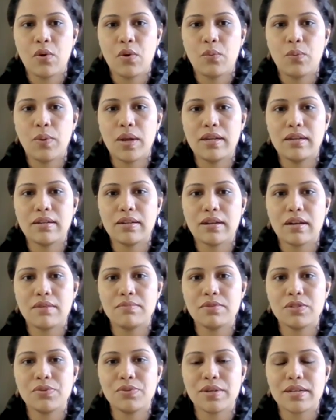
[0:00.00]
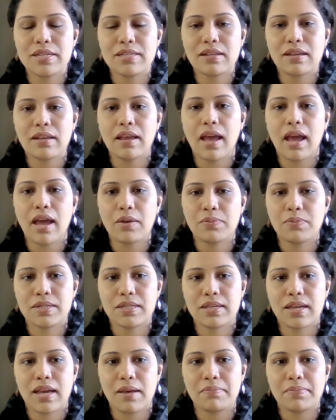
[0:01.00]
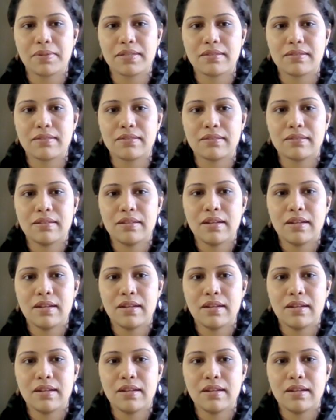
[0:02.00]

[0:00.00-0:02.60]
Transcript: when it comes to raising equity capital.